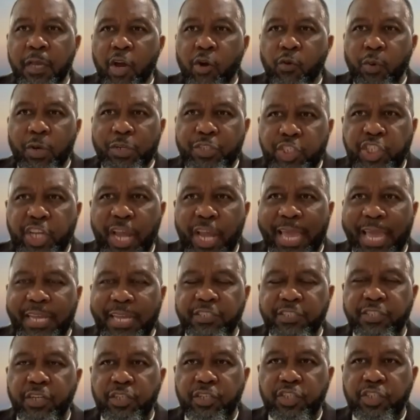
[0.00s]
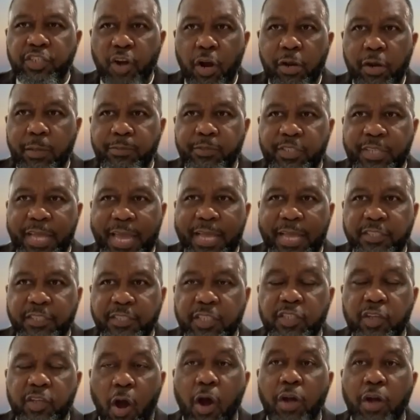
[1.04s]
will change the
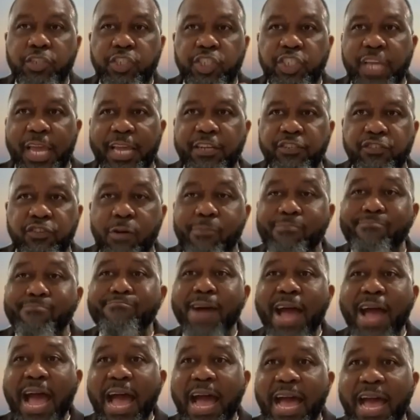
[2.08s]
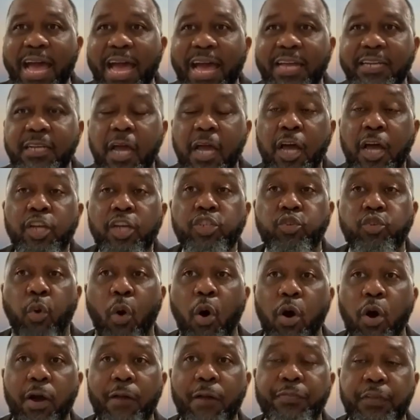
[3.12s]
circumstances or change your mind
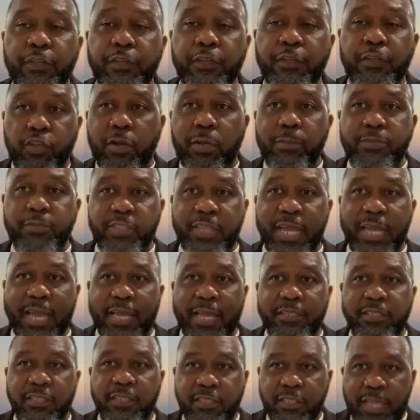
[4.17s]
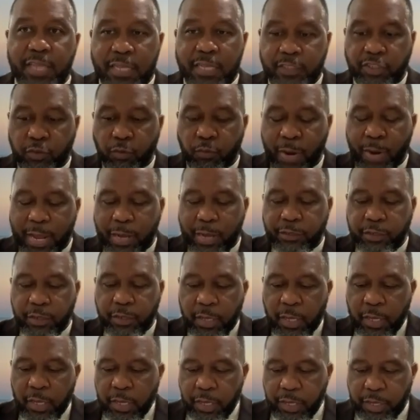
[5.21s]
toward the circumstances that surround
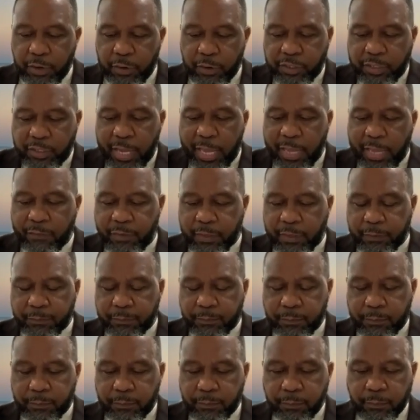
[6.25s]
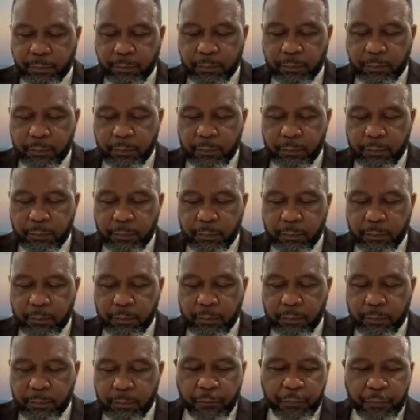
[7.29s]
you. Here's David.
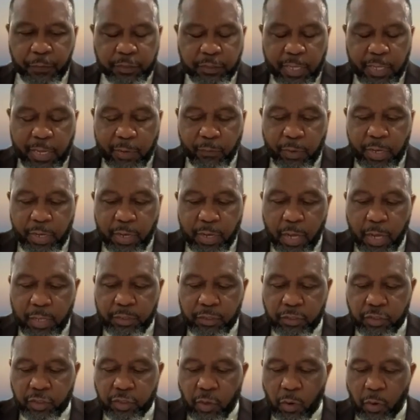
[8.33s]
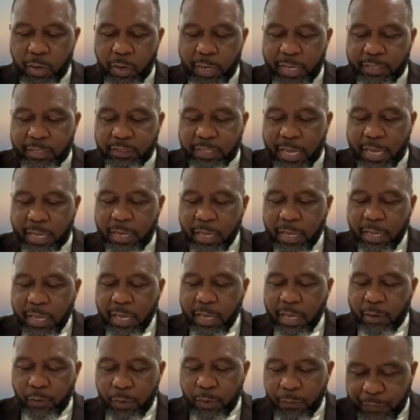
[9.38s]
The first thing we underscore is that
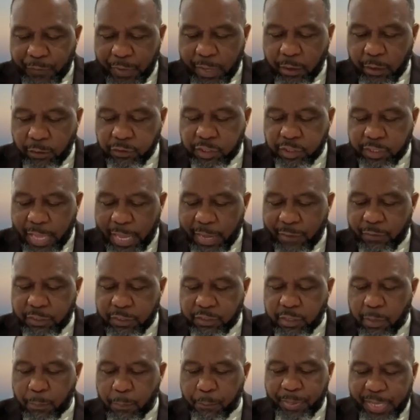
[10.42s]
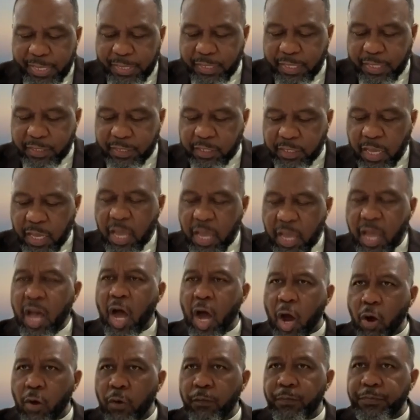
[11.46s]
it reveals David's dependence
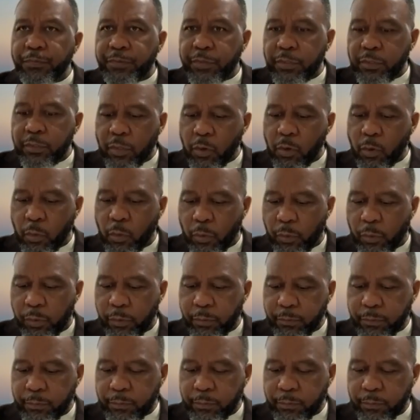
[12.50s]
on the Lord.